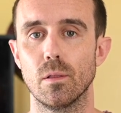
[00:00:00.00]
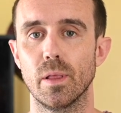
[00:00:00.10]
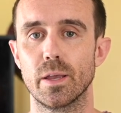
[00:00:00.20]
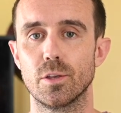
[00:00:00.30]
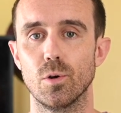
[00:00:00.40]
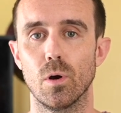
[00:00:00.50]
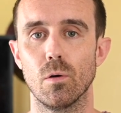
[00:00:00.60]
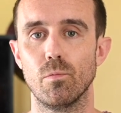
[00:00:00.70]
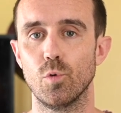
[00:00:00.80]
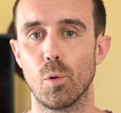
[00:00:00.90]
like
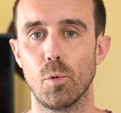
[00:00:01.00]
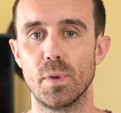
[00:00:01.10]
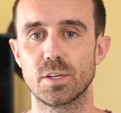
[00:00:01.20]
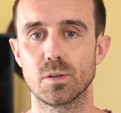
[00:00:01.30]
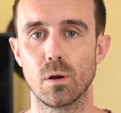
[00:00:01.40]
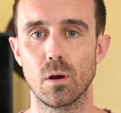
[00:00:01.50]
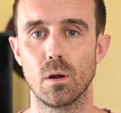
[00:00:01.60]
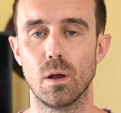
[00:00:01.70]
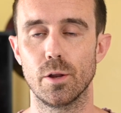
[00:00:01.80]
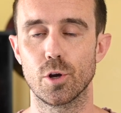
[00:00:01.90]
your normal mixer
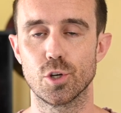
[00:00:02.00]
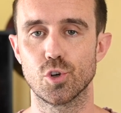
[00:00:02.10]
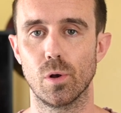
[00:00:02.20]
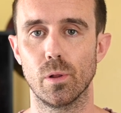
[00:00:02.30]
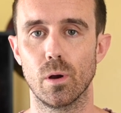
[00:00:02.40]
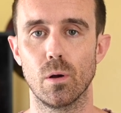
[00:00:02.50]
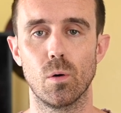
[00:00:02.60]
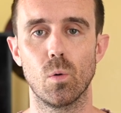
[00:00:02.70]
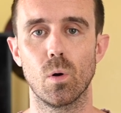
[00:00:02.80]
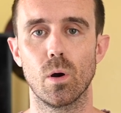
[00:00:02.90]
on your controller
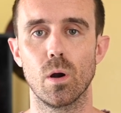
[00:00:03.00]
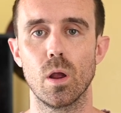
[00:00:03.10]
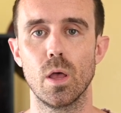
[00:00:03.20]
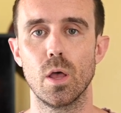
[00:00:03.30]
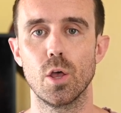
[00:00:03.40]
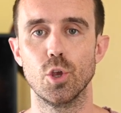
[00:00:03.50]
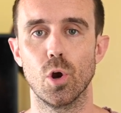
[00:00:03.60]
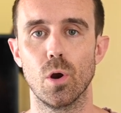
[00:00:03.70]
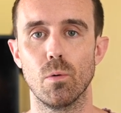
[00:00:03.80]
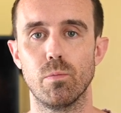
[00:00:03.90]
or
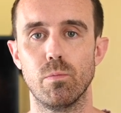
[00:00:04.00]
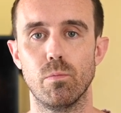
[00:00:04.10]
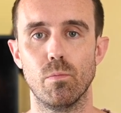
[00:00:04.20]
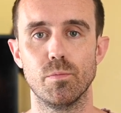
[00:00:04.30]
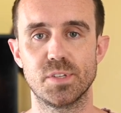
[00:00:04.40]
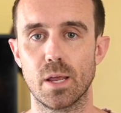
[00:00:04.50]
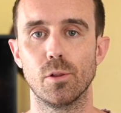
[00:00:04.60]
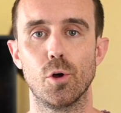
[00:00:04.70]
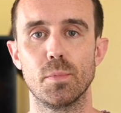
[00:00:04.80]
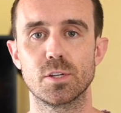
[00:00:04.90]
your
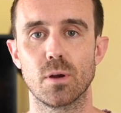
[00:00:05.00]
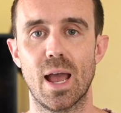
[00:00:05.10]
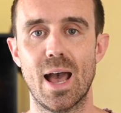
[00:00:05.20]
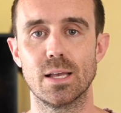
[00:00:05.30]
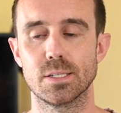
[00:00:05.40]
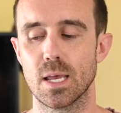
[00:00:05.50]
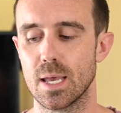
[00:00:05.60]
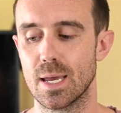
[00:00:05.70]
standalone mixer has.